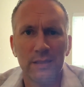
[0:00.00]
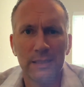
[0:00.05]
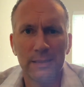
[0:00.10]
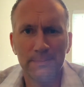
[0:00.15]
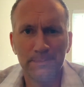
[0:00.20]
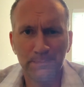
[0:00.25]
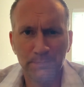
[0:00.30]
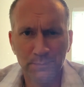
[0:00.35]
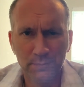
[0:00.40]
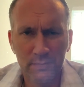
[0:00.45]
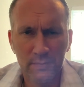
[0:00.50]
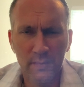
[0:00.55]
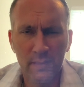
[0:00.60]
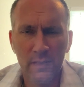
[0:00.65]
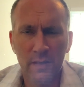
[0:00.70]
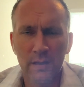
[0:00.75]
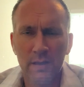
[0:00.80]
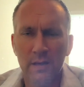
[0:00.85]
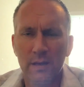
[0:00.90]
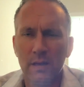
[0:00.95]
Um,
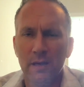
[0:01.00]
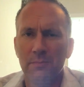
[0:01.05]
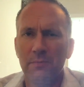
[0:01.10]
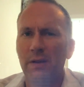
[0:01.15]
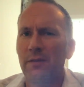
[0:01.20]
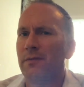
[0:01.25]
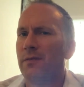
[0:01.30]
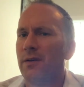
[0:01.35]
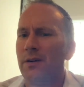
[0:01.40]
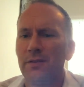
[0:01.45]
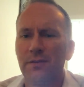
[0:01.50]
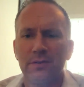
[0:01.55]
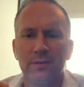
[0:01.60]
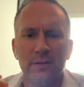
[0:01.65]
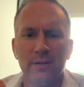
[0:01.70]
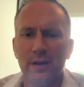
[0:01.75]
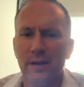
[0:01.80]
my father